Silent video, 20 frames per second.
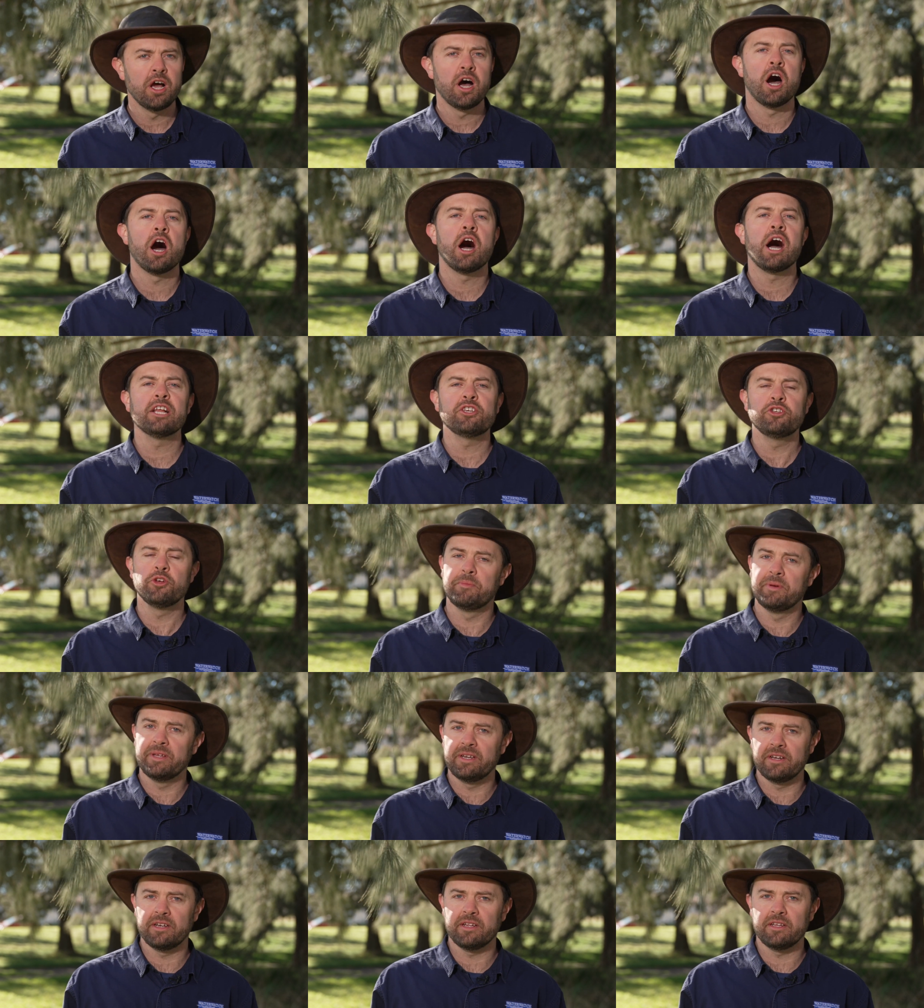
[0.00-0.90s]
high
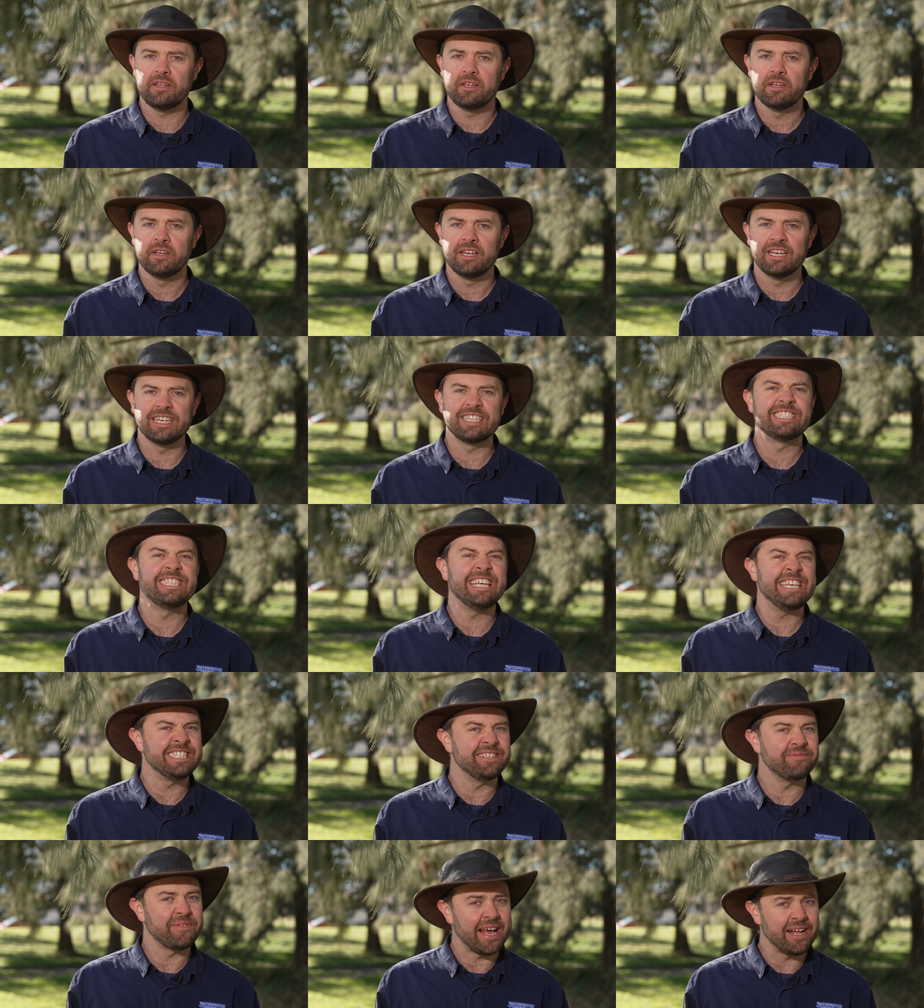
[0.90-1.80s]
turbidity,
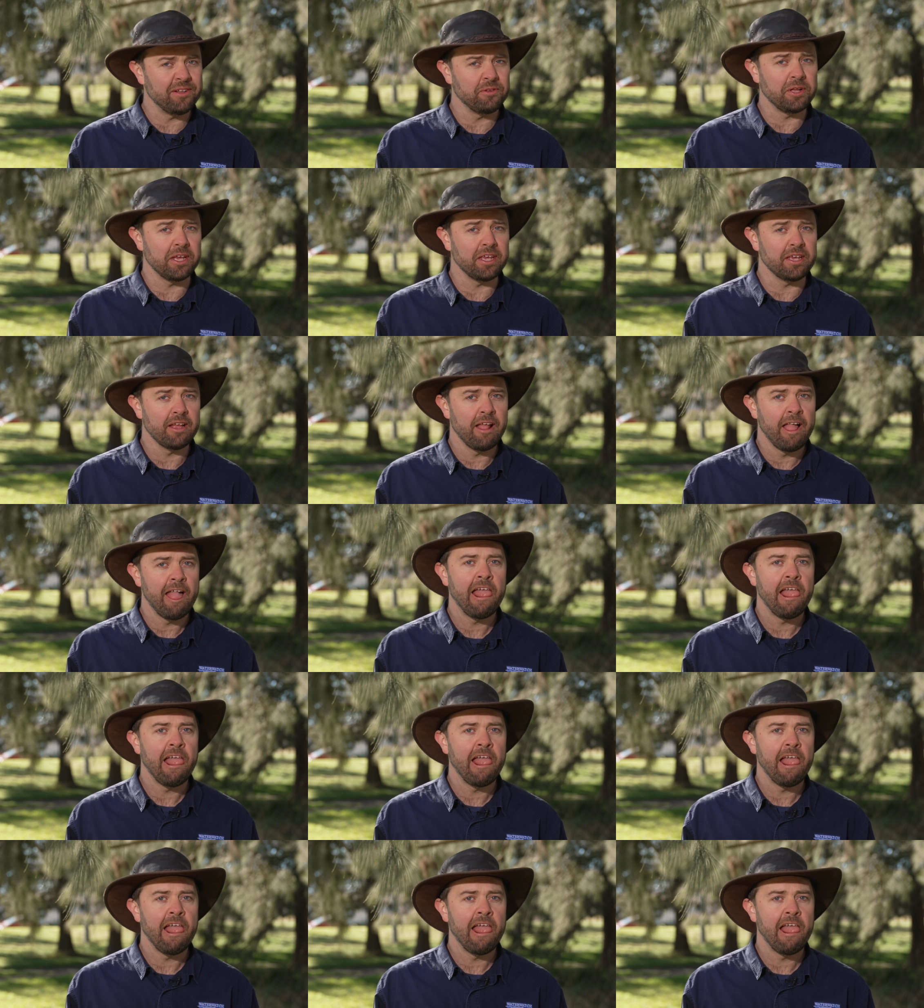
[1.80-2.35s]
excessive algae,